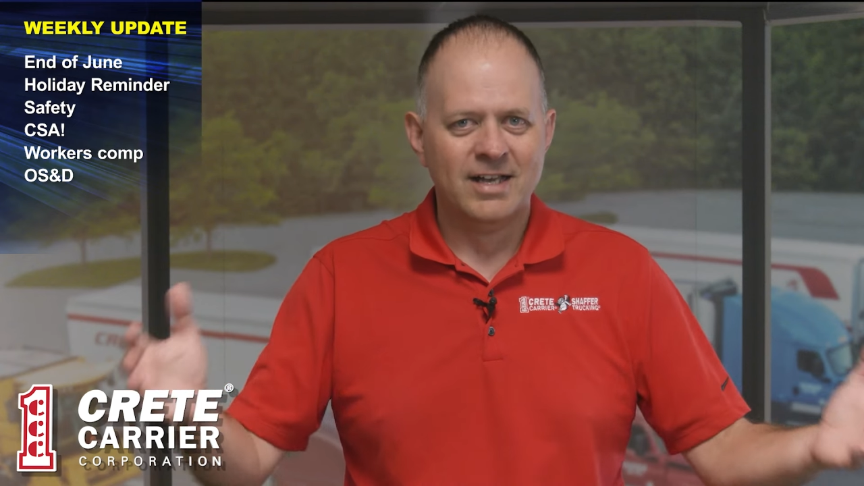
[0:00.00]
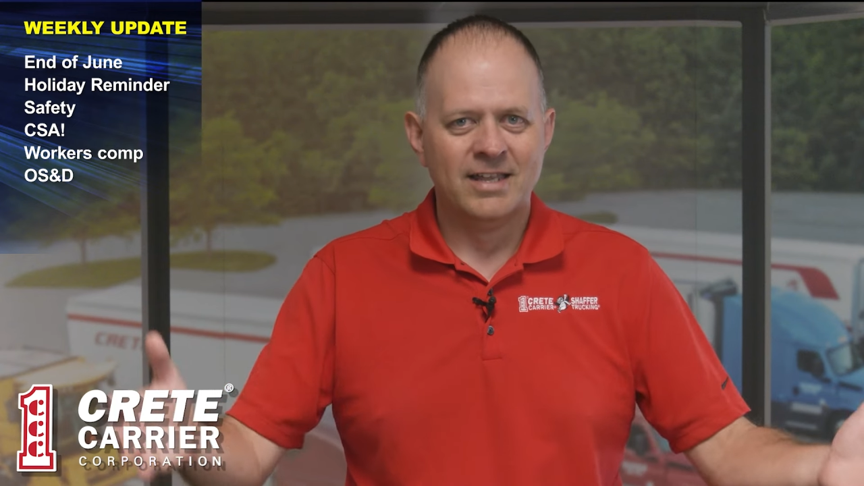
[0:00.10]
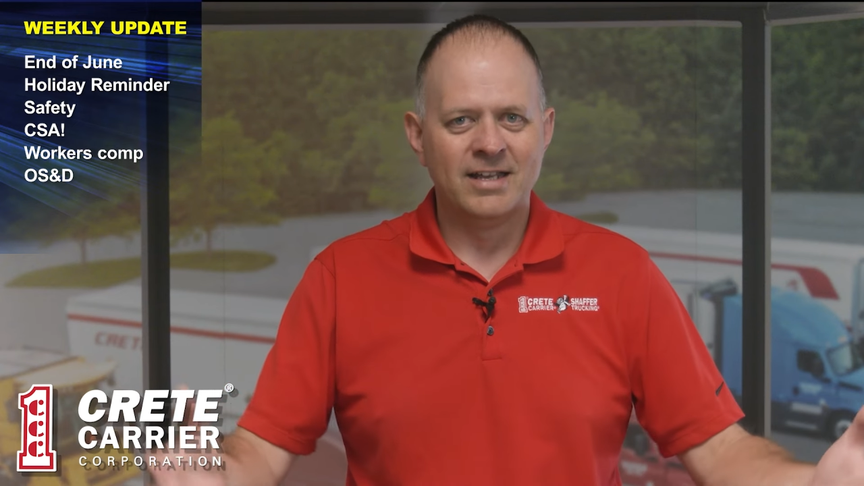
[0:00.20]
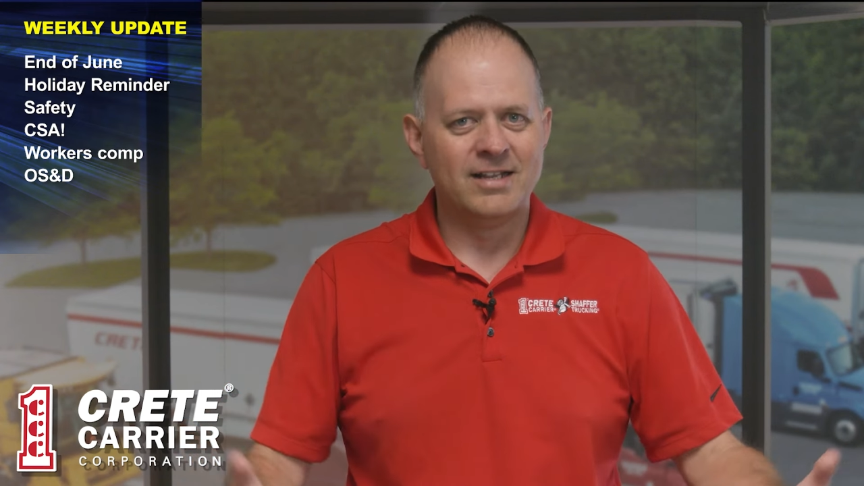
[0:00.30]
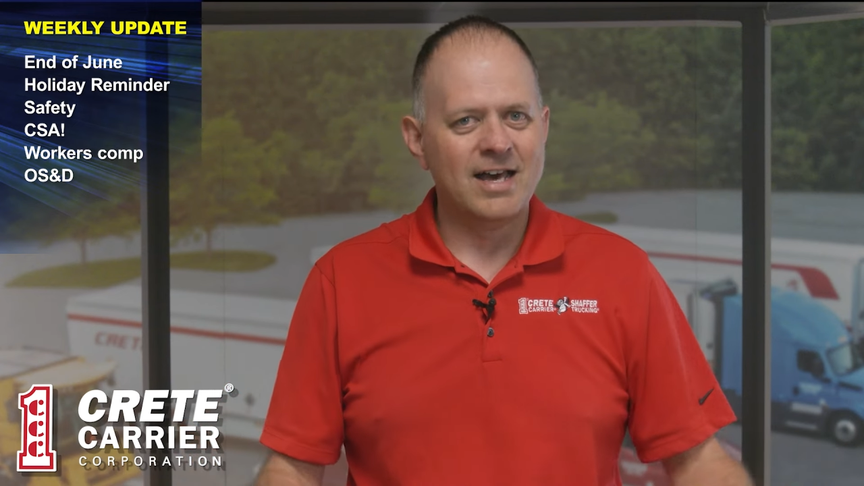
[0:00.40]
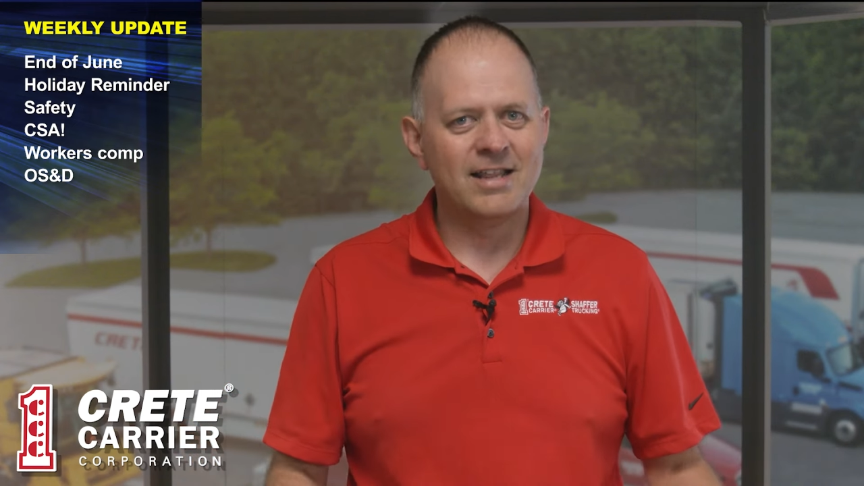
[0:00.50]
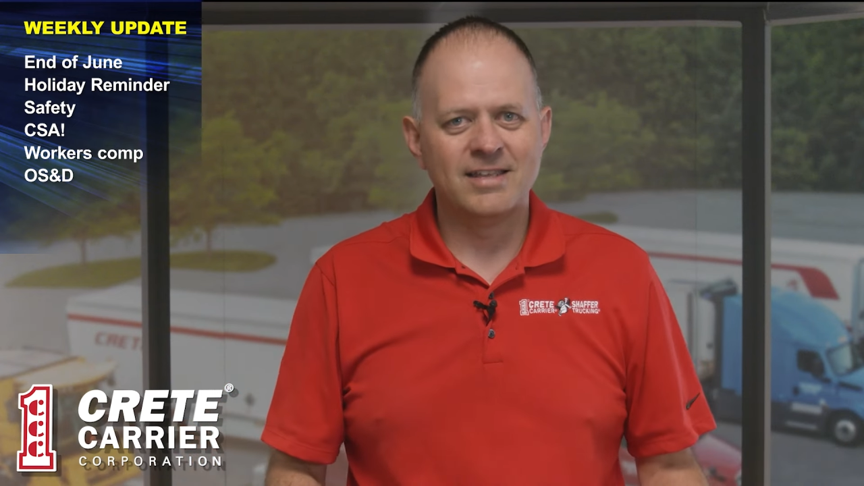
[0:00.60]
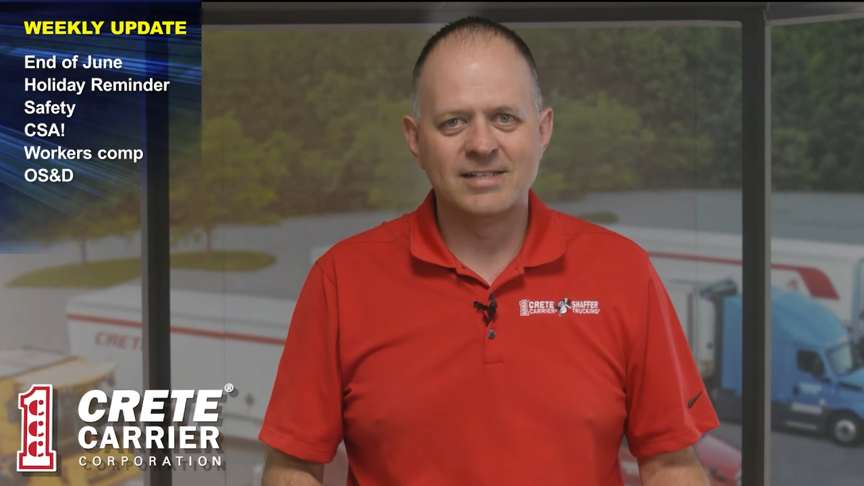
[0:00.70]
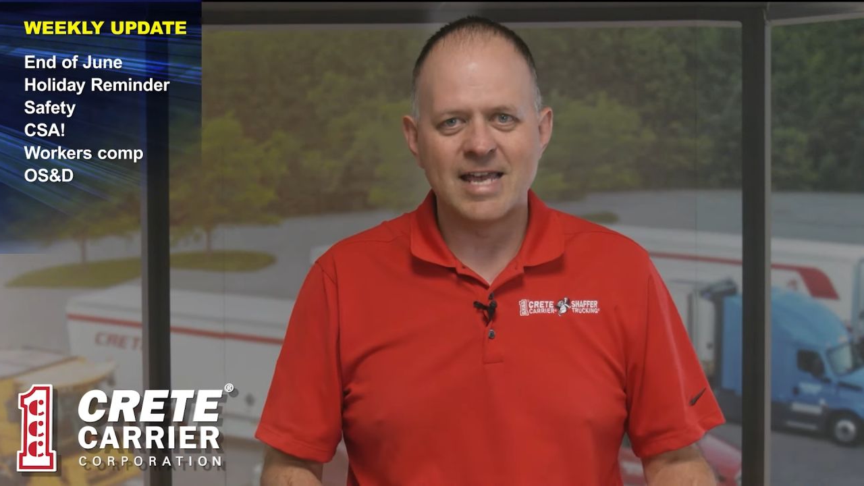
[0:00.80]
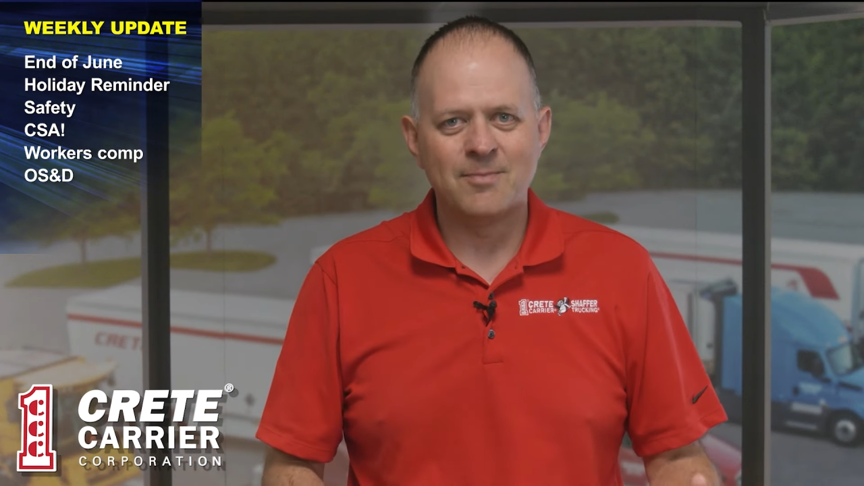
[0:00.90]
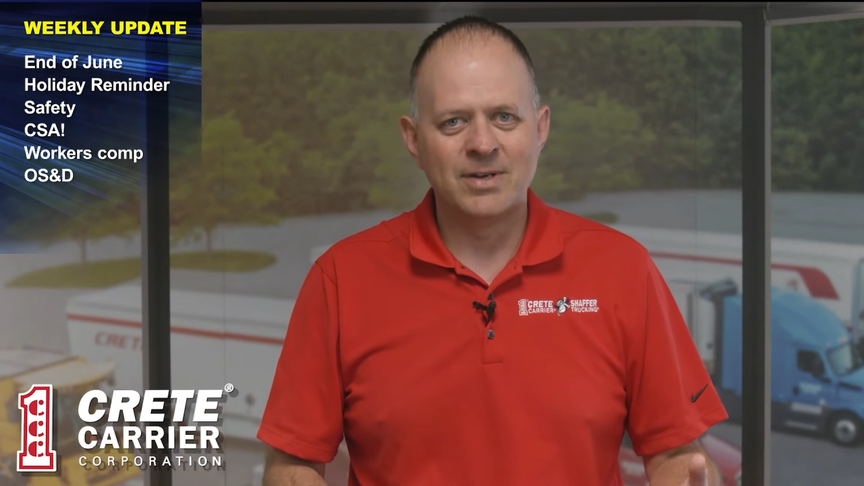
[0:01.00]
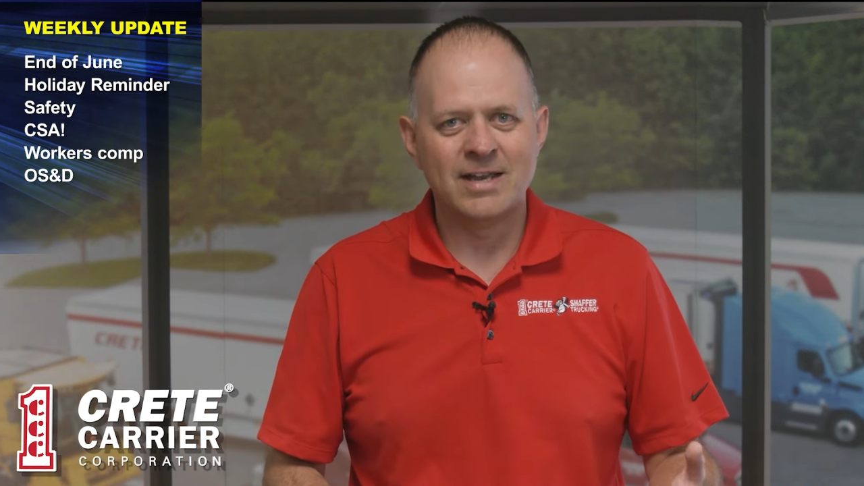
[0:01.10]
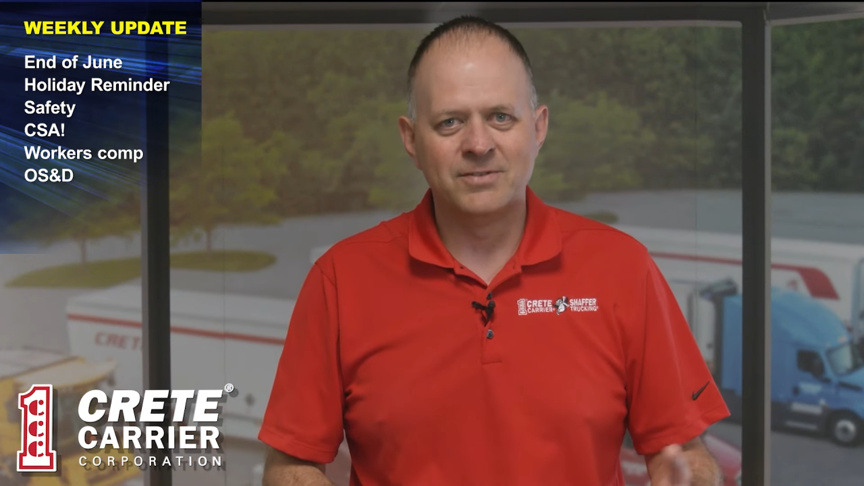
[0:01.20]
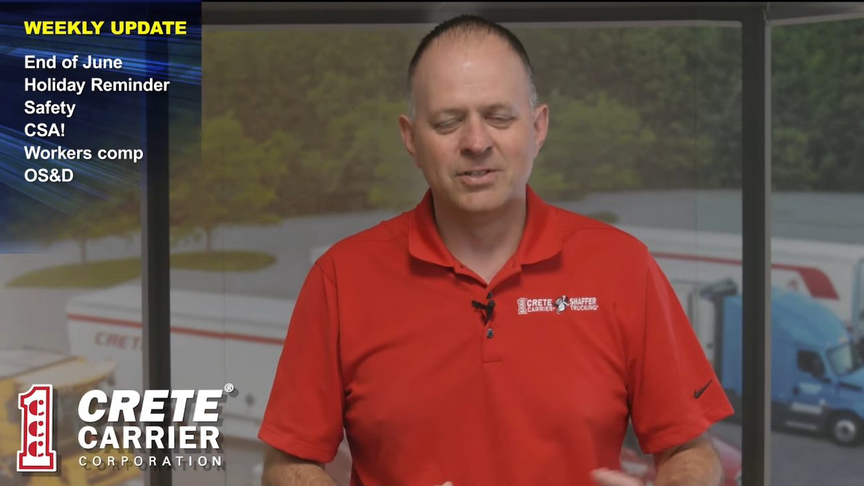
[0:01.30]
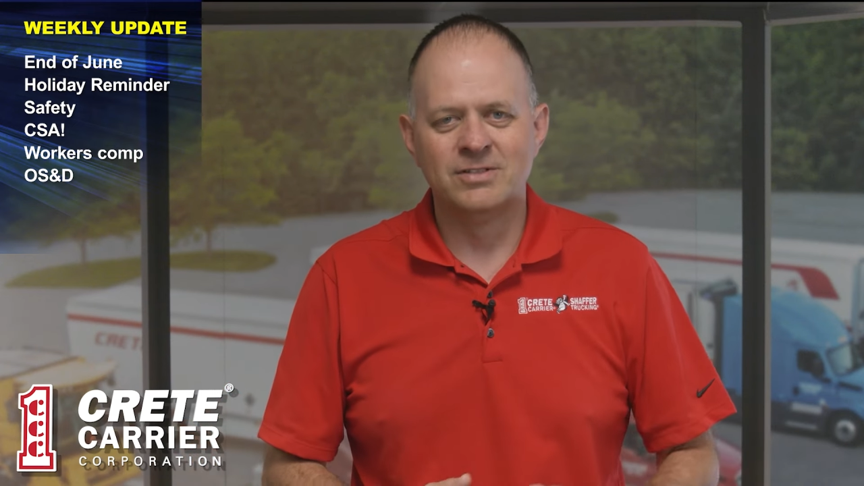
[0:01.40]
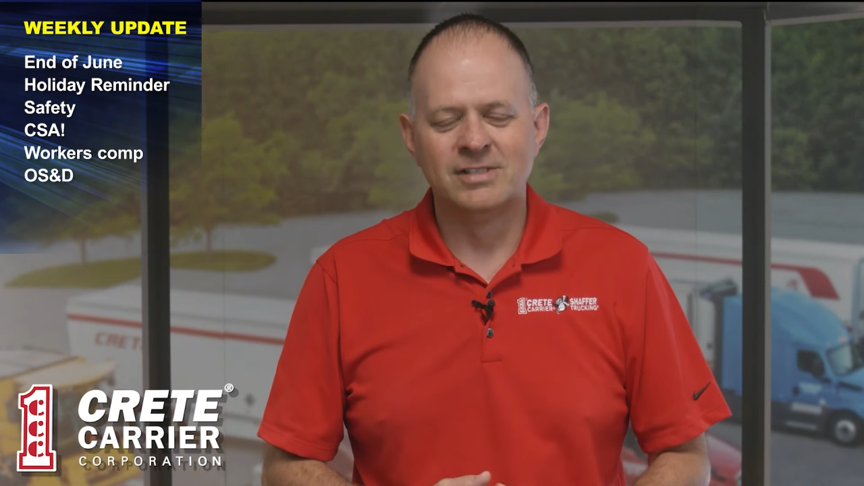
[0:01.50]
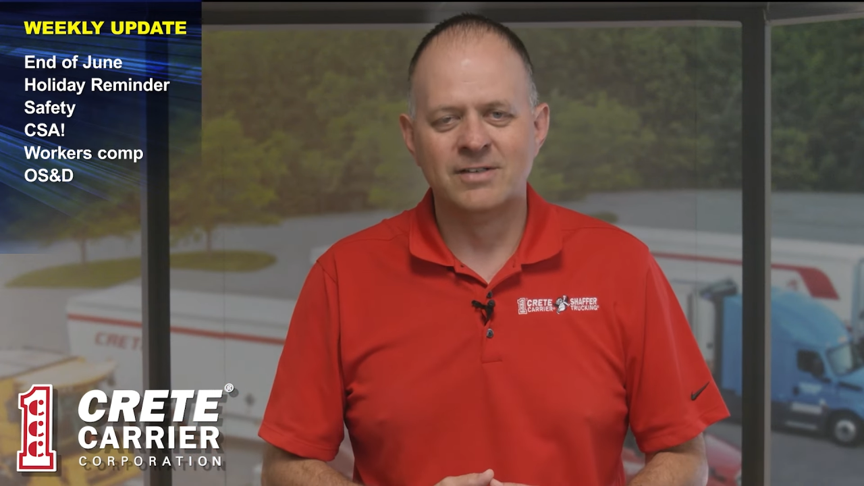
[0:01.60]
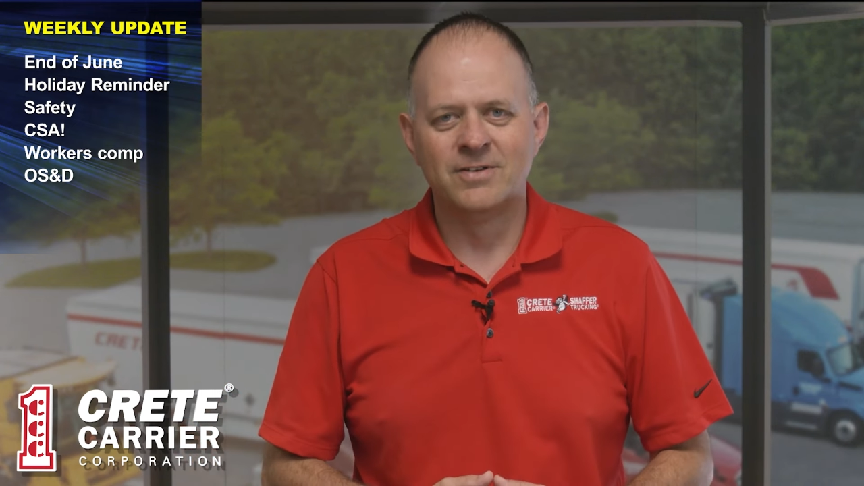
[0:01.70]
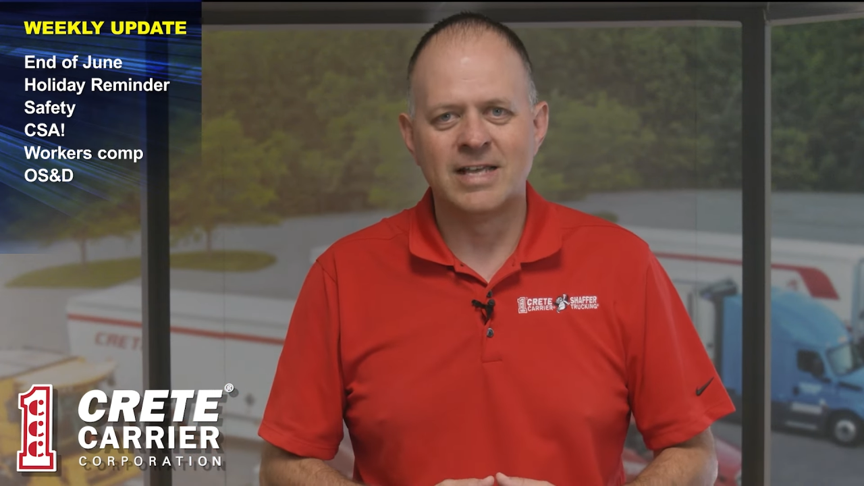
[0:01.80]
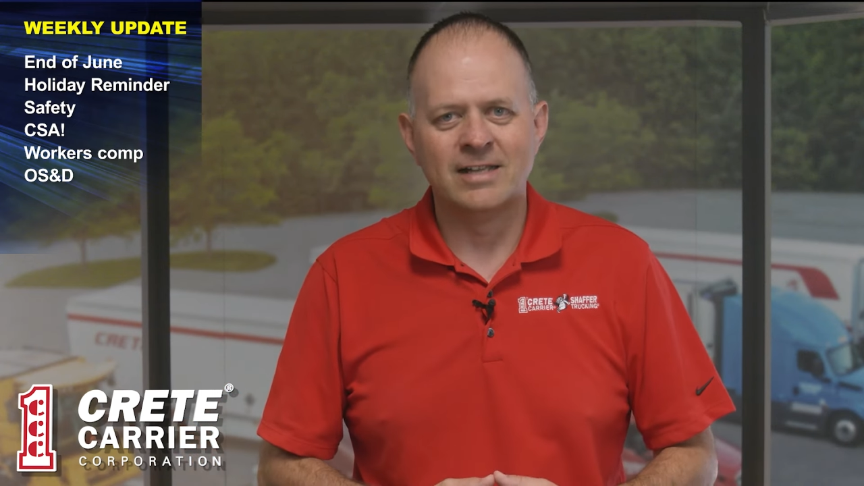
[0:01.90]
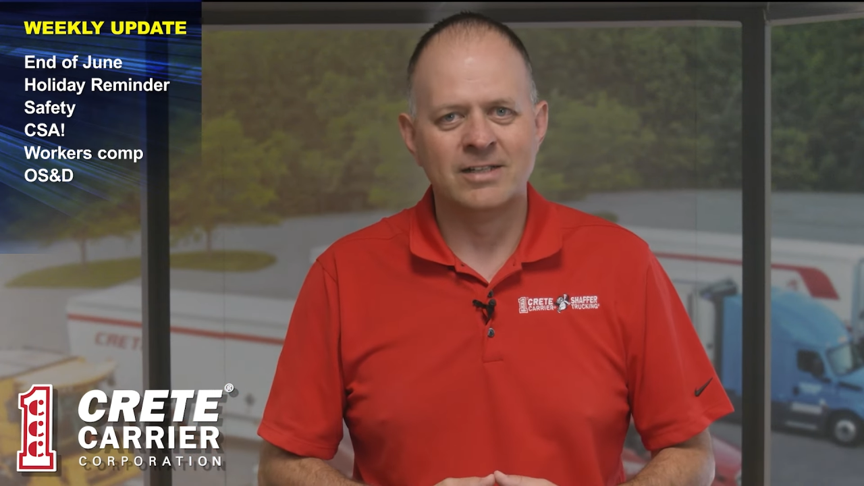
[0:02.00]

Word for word: And then a lot of things happen after you deliver that